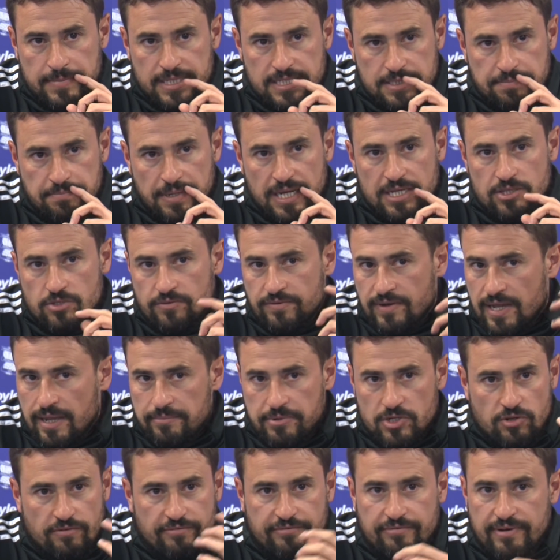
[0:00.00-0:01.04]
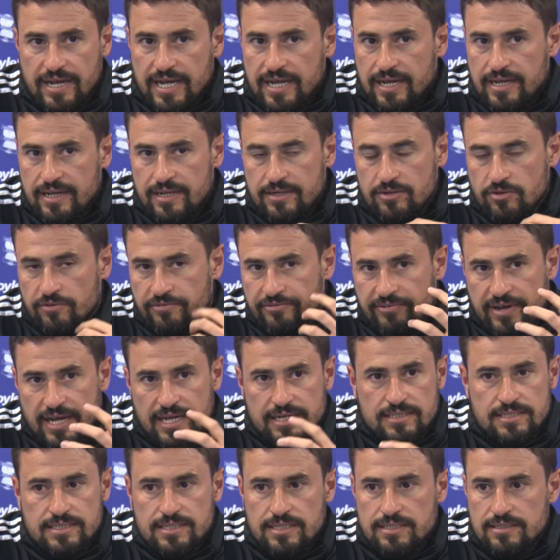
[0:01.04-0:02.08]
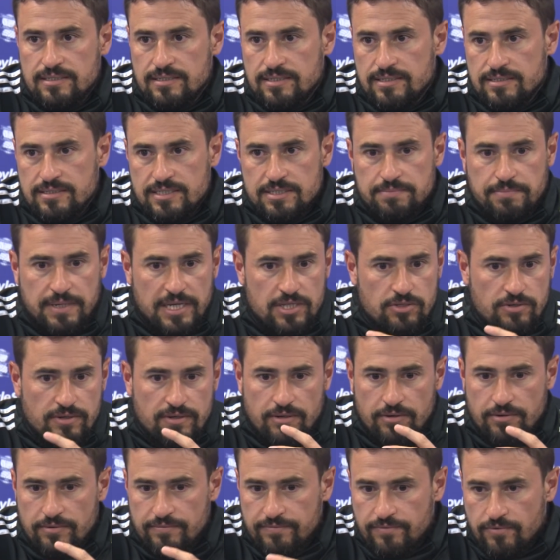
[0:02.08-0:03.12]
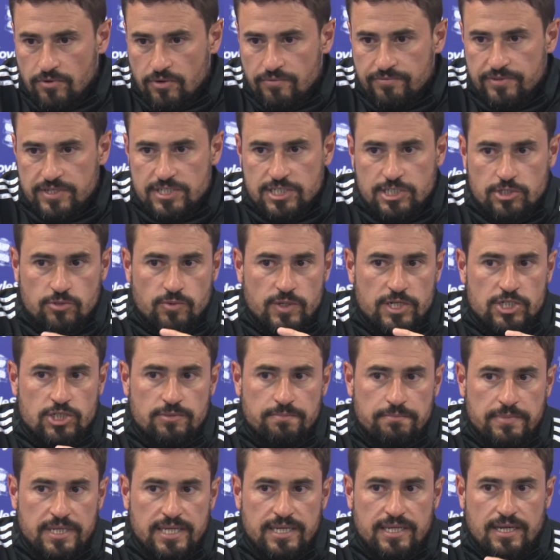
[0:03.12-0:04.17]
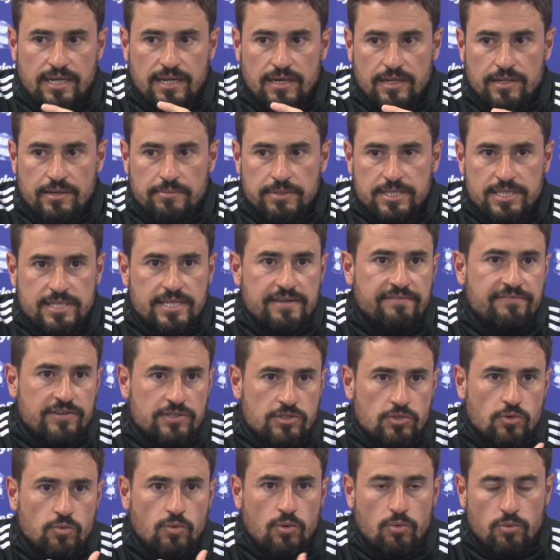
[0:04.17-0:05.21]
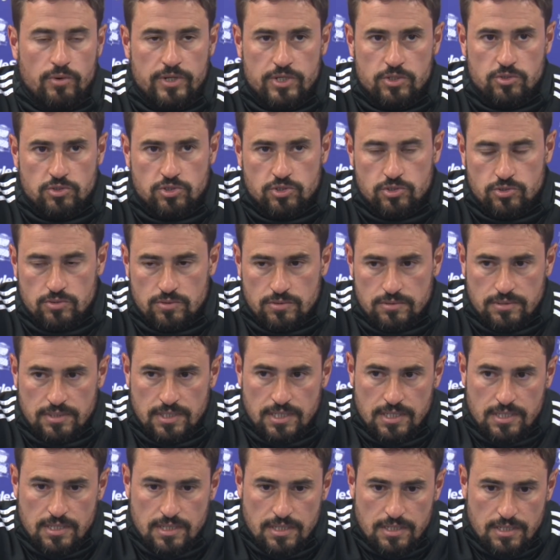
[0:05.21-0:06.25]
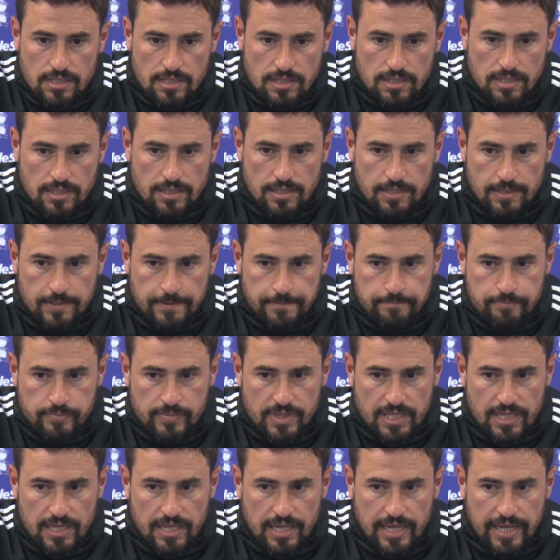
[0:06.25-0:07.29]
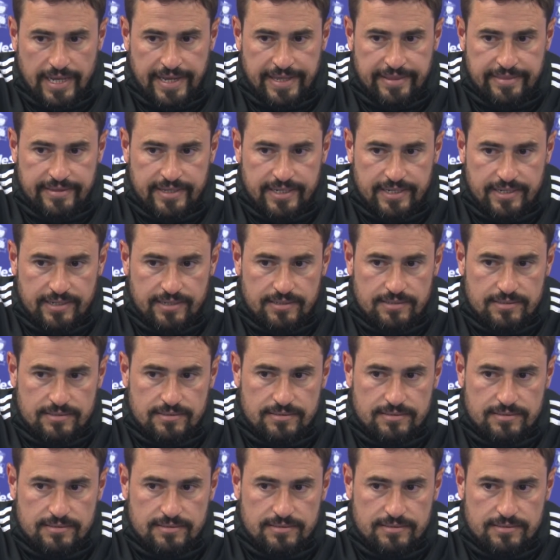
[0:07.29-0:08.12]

despite of having no fans and despite of the situation being a little bit different to what we used to. I think